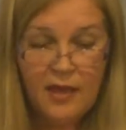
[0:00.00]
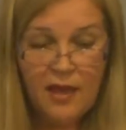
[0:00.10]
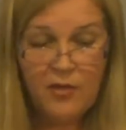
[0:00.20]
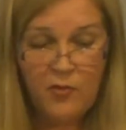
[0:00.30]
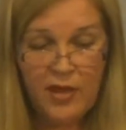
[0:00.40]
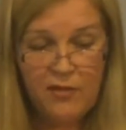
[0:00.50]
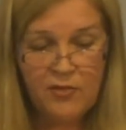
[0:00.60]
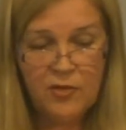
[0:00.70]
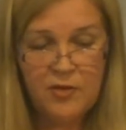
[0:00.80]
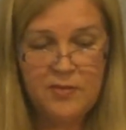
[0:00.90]

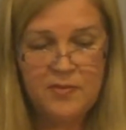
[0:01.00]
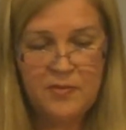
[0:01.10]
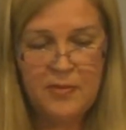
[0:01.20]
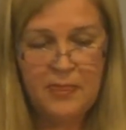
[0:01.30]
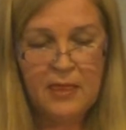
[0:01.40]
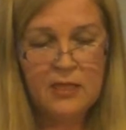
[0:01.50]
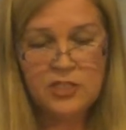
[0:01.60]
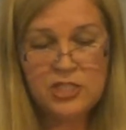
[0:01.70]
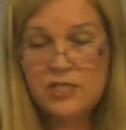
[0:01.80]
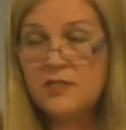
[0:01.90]
However,
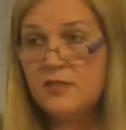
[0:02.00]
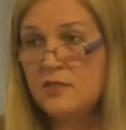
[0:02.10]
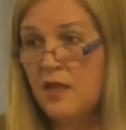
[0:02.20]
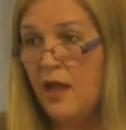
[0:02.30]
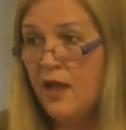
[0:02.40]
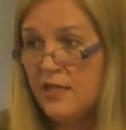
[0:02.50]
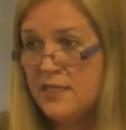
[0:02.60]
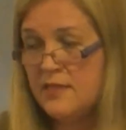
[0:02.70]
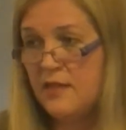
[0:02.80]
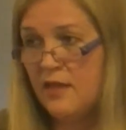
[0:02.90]
Jesus
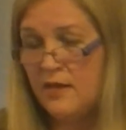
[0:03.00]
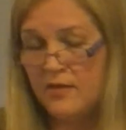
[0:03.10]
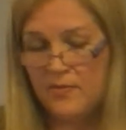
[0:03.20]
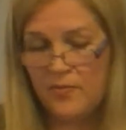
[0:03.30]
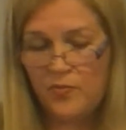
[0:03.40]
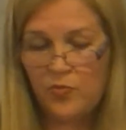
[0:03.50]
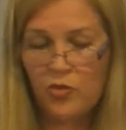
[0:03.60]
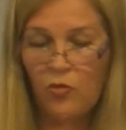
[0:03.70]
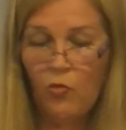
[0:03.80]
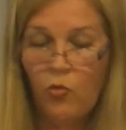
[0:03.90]
asked them,
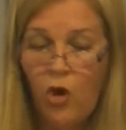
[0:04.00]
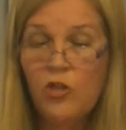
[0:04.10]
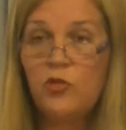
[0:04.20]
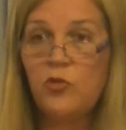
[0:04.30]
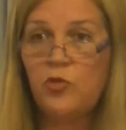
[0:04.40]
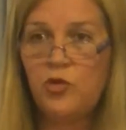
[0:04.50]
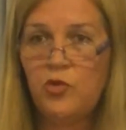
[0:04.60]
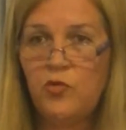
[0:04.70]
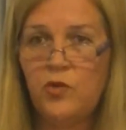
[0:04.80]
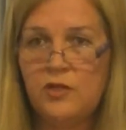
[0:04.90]
what do
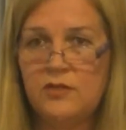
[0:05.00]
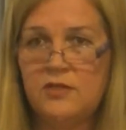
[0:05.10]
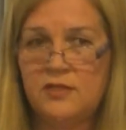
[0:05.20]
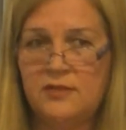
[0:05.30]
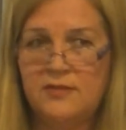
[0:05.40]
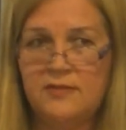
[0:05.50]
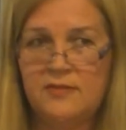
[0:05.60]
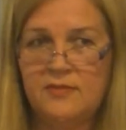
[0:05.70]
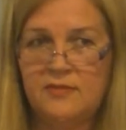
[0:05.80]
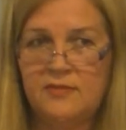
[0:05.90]
you want?
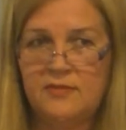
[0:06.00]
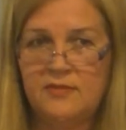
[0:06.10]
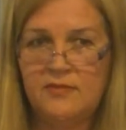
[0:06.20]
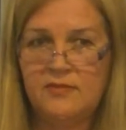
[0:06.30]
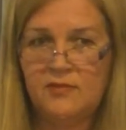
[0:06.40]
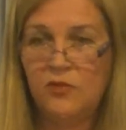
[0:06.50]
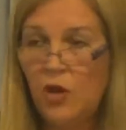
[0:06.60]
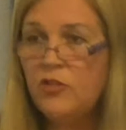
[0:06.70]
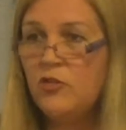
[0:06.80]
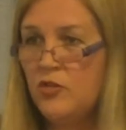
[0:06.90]

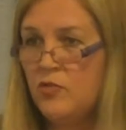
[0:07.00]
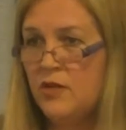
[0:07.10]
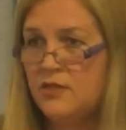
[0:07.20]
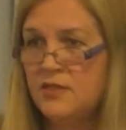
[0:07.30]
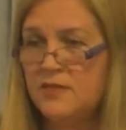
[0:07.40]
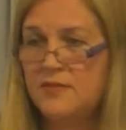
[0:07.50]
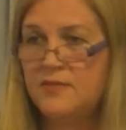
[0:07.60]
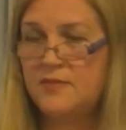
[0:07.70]
What do you want?